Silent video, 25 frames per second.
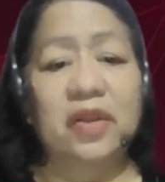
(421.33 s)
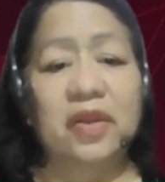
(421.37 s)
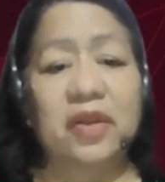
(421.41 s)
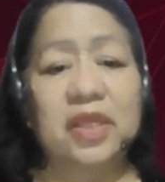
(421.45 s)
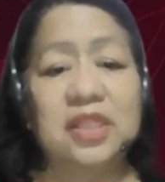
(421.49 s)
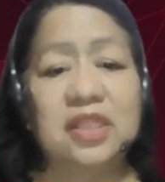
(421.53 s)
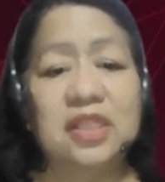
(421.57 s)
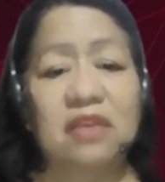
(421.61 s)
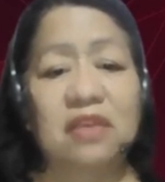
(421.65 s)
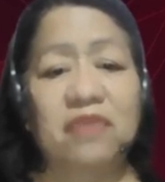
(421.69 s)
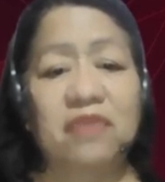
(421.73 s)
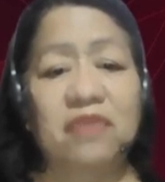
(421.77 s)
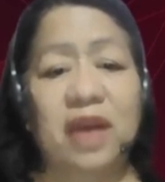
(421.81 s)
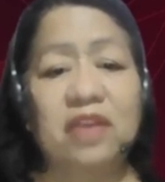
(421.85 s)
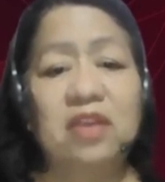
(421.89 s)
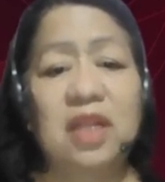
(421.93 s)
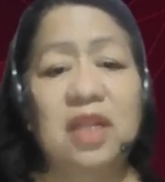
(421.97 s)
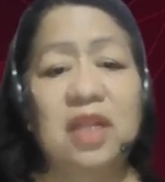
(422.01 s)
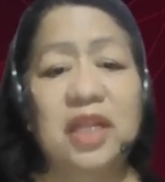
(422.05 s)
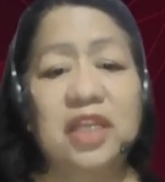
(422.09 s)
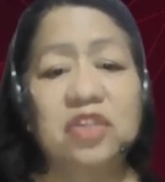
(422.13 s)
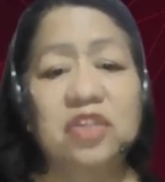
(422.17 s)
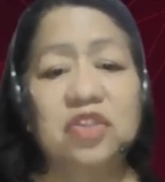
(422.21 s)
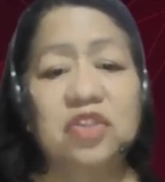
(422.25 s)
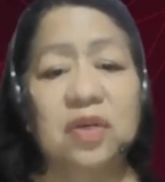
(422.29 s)
there is a
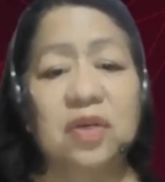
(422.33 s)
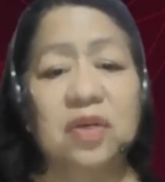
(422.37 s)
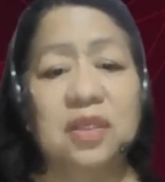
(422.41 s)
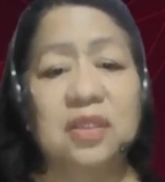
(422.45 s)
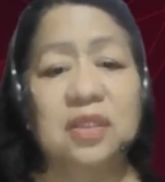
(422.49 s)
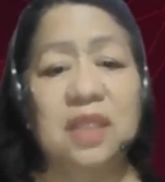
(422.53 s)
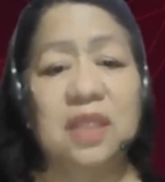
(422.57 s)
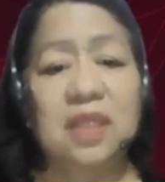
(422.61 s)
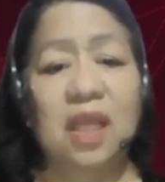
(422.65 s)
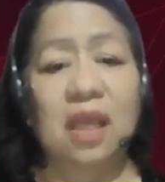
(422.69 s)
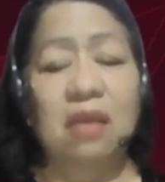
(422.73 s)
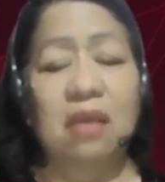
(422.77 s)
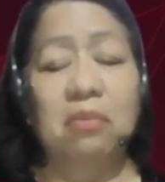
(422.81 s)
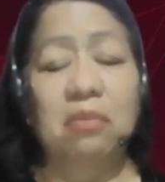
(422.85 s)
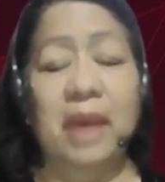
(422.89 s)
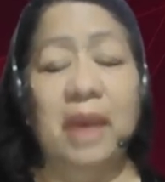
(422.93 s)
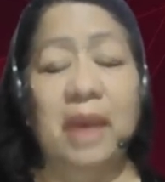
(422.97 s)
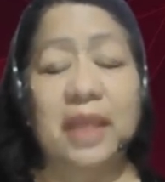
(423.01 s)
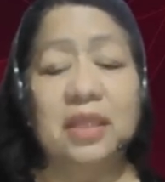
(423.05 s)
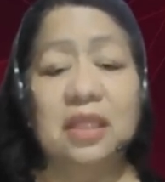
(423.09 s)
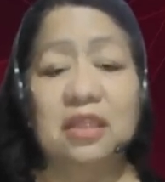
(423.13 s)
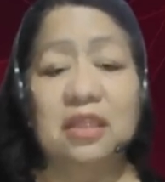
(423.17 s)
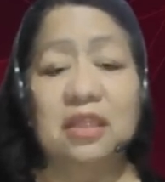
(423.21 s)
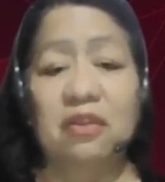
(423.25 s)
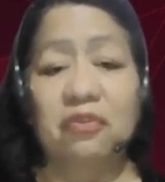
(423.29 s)
violation
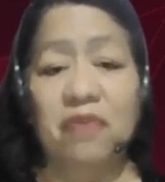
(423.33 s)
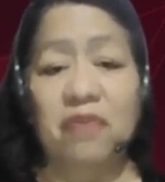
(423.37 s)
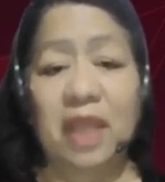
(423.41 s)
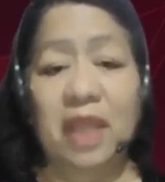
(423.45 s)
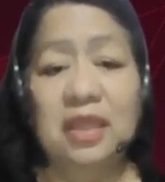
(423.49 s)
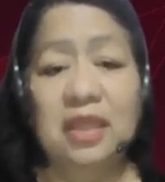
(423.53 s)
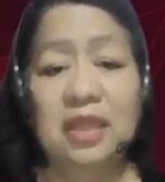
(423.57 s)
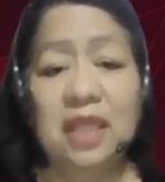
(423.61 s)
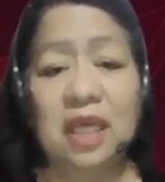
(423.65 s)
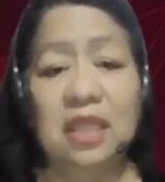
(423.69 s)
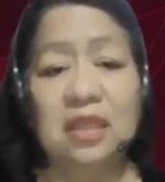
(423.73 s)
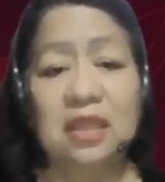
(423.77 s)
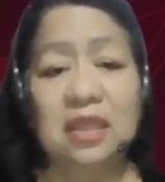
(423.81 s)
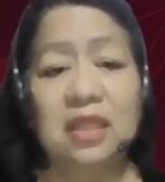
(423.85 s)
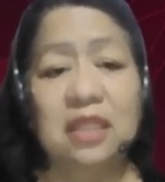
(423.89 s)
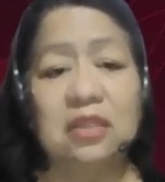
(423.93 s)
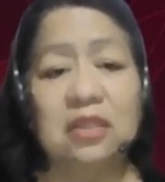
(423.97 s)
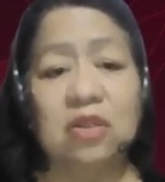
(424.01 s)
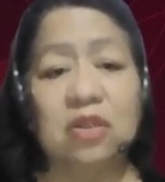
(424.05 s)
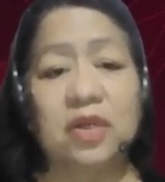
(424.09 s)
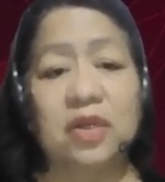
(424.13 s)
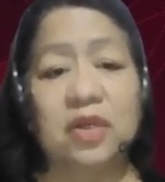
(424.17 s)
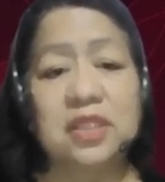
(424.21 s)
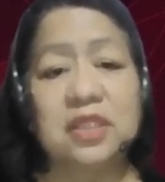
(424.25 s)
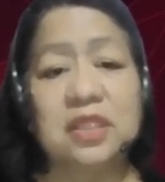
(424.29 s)
by the defendant
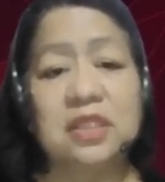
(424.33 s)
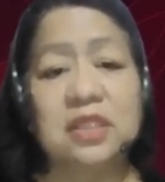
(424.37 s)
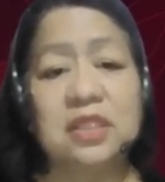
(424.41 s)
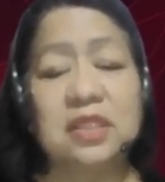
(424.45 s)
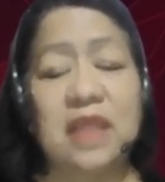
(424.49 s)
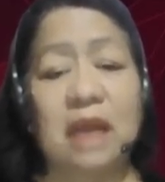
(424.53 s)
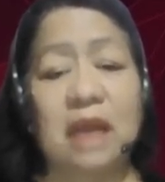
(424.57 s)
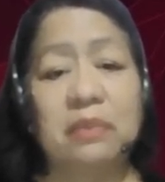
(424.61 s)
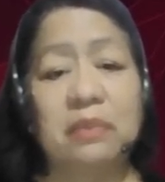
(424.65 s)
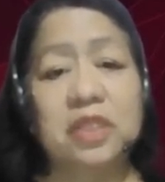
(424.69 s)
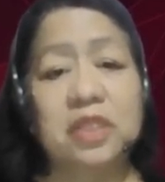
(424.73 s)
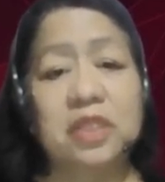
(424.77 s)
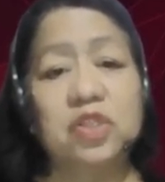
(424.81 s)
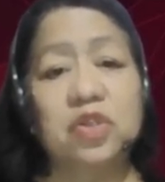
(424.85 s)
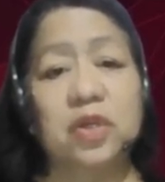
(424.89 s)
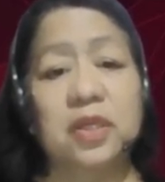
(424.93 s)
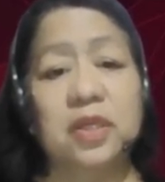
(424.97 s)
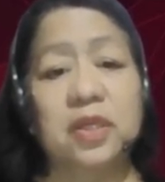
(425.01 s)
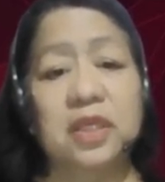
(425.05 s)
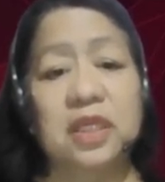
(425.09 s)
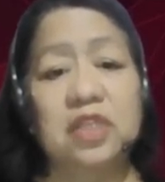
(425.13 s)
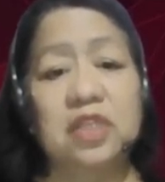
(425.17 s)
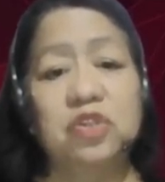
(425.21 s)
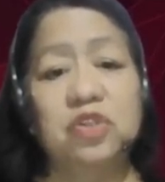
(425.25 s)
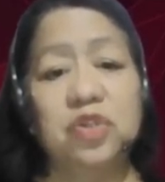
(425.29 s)
that causes damage
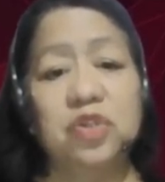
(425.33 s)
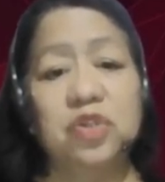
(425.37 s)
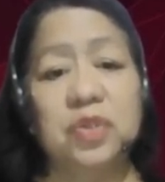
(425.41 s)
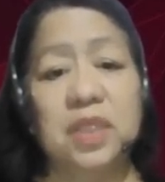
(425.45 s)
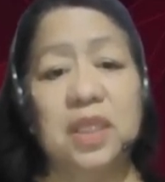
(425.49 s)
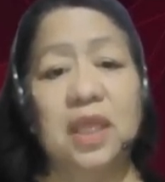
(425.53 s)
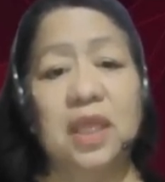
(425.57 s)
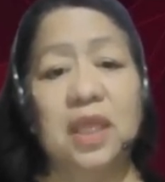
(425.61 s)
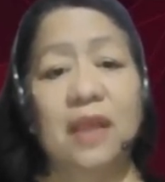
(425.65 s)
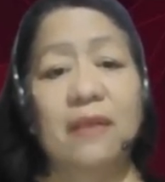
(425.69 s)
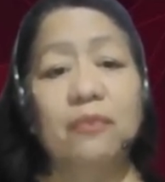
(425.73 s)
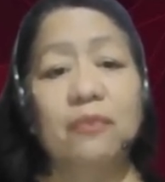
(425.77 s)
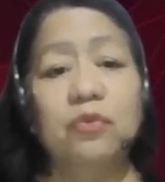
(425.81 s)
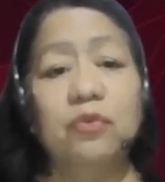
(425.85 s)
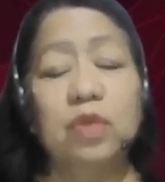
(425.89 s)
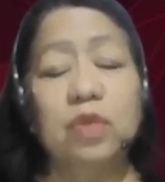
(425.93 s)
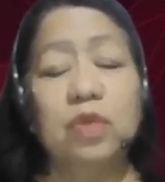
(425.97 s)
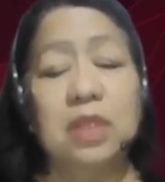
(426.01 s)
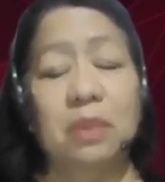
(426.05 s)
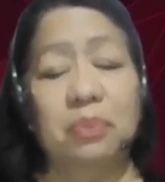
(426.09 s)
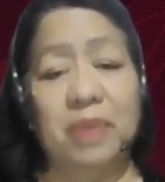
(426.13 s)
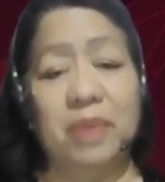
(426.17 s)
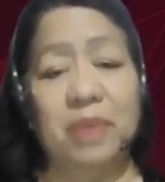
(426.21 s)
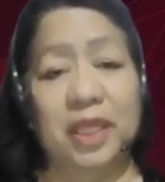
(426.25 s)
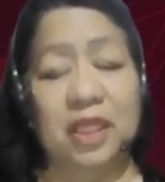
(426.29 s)
or injury to
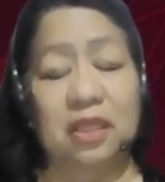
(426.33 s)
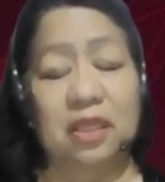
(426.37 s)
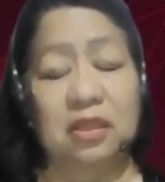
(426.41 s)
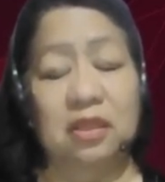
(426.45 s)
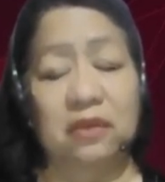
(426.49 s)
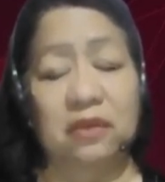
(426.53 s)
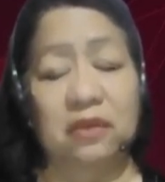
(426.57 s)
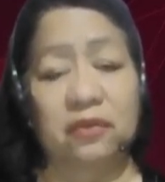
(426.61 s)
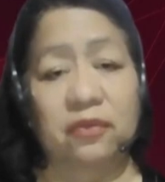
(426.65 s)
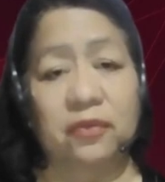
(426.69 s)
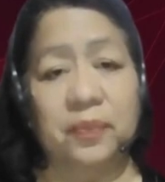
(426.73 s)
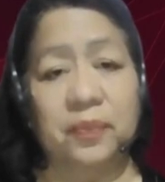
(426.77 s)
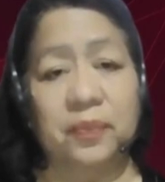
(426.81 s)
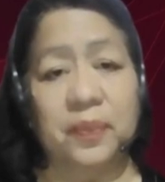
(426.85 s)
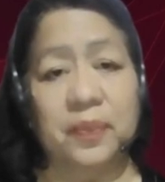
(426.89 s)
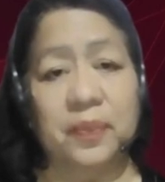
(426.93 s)
the plaintiff.